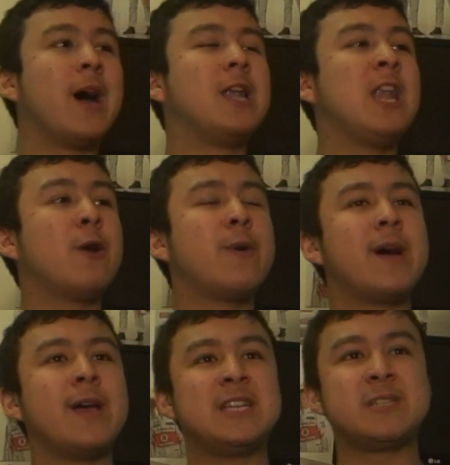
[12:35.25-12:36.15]
lower
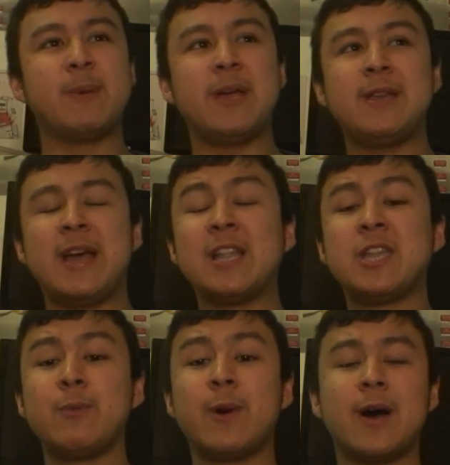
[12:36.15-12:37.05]
his speed, he had
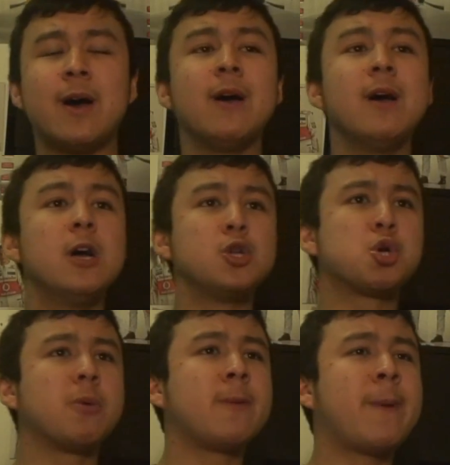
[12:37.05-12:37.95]
to
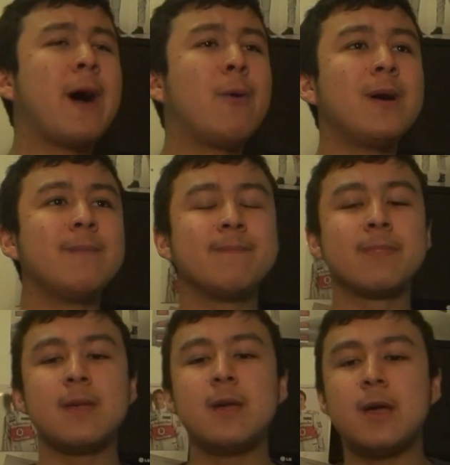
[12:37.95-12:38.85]
drop the power
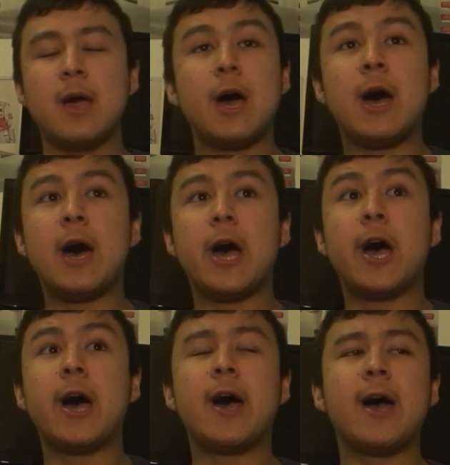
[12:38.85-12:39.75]

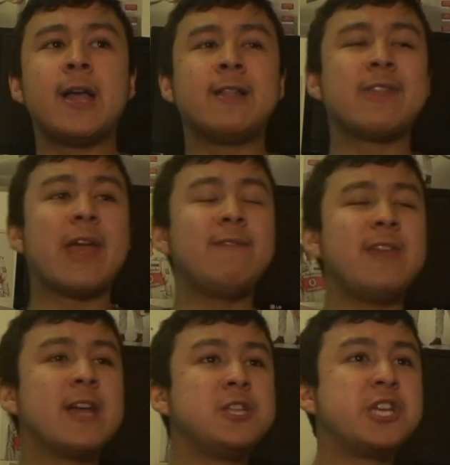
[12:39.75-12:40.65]
and save the
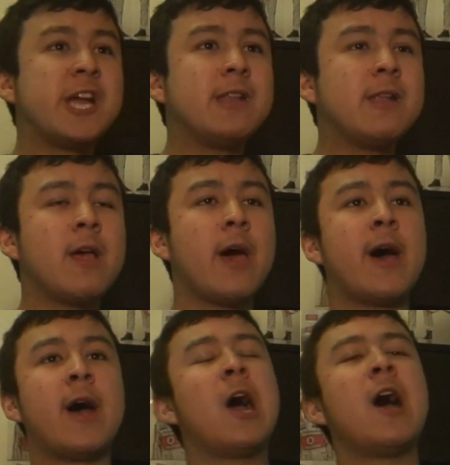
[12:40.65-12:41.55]
engine
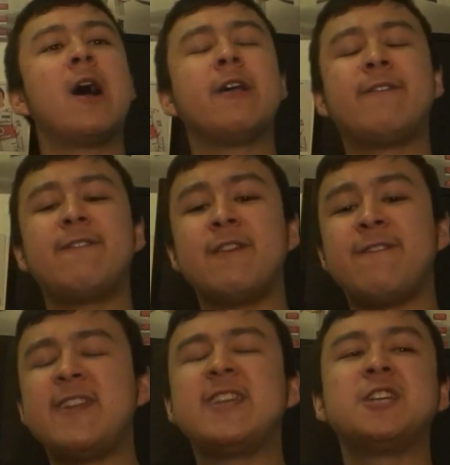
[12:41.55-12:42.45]
for the
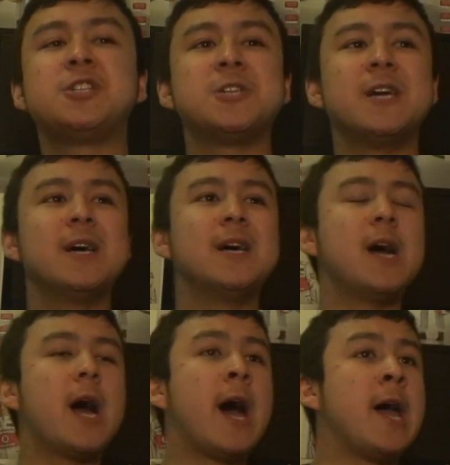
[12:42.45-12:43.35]
finish.
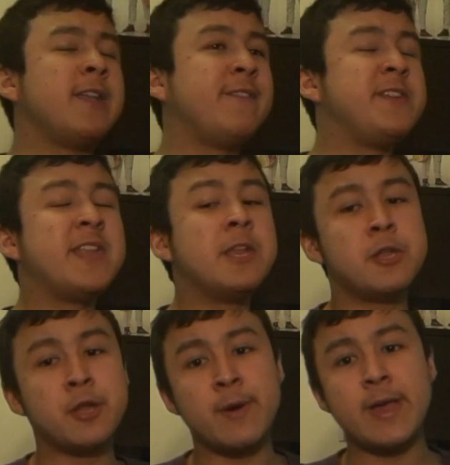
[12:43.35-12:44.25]
And if he
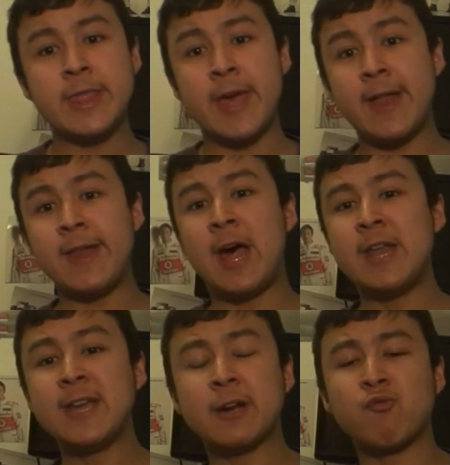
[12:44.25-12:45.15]
didn't do it, then
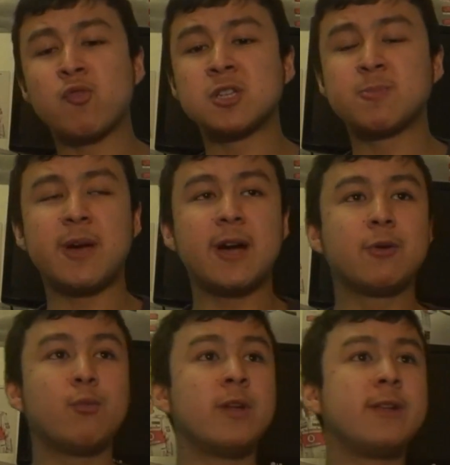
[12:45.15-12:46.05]
Nico Rosberg
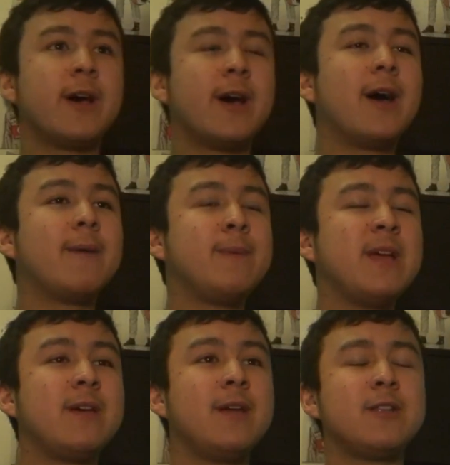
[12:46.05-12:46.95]
would
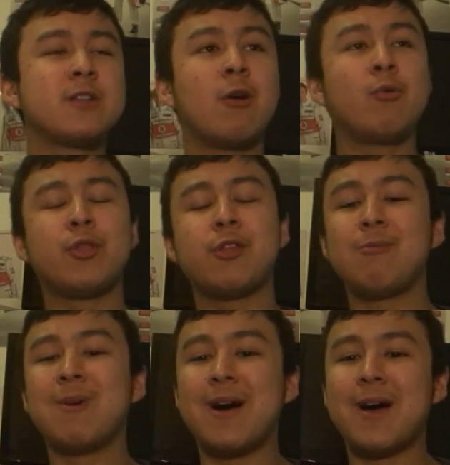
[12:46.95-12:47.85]
be told
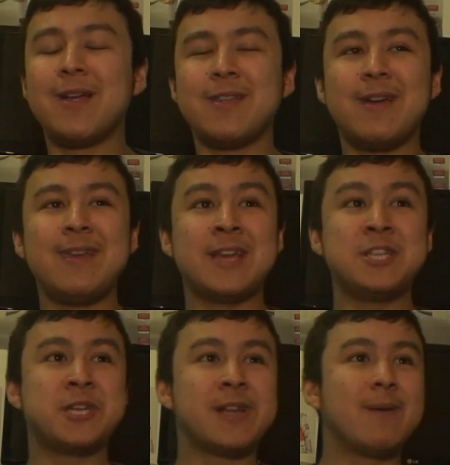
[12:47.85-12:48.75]
to turn the
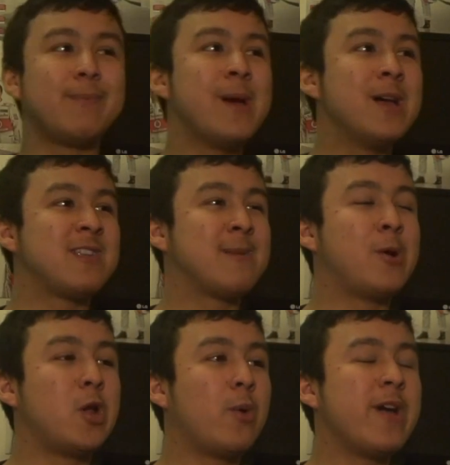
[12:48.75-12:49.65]
engine up to
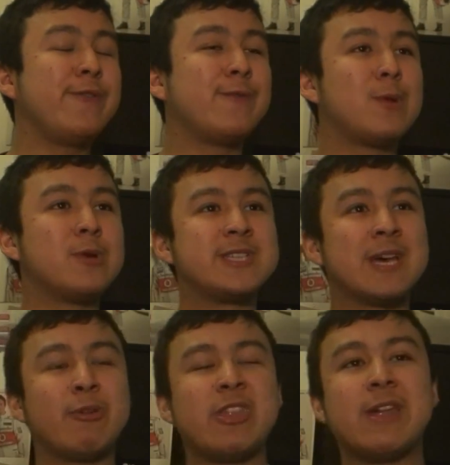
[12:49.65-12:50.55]
pull away from Lewis
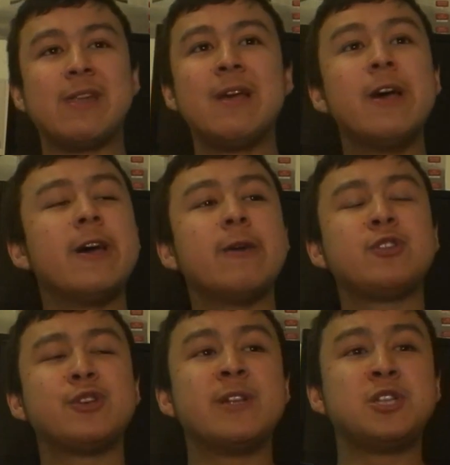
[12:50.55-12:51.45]
Hamilton
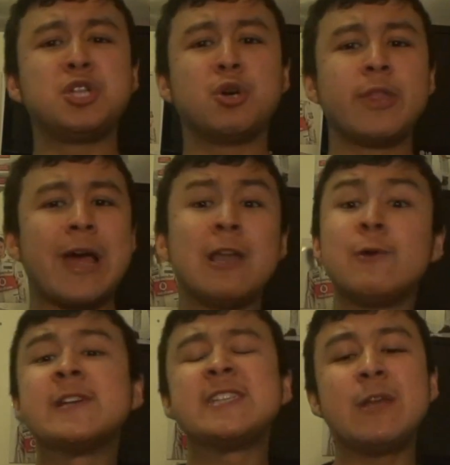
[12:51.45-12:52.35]
to ensure that
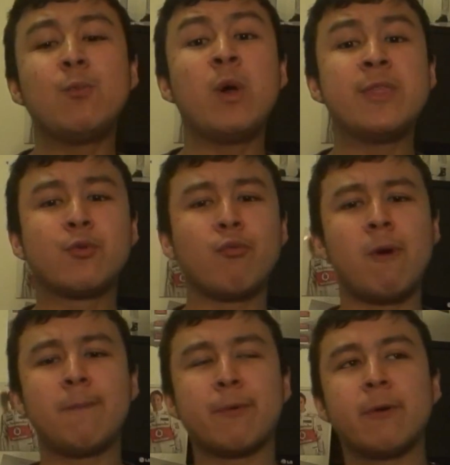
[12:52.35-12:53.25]
Lewis didn't win the
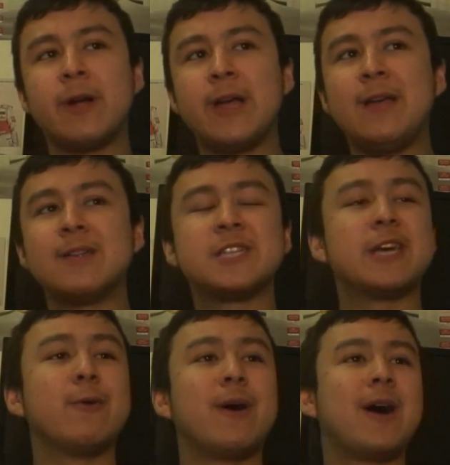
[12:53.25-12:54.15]
Grand Prix.
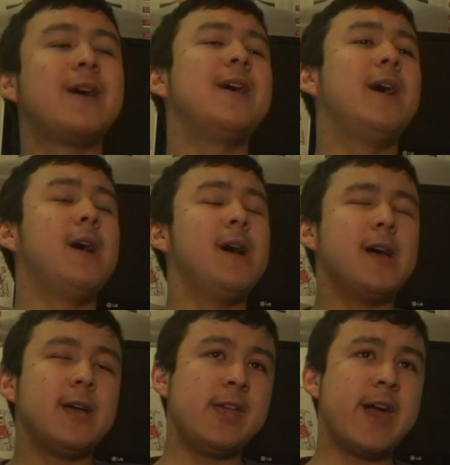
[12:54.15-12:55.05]
So
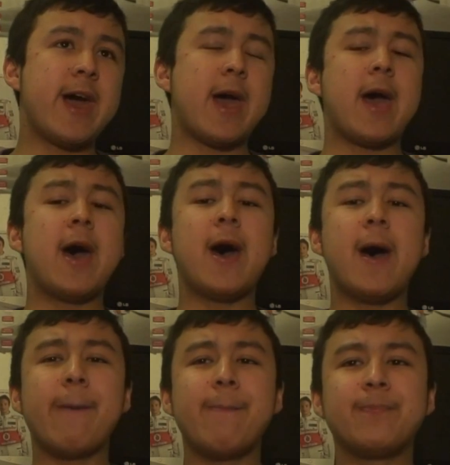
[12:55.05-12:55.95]
yeah,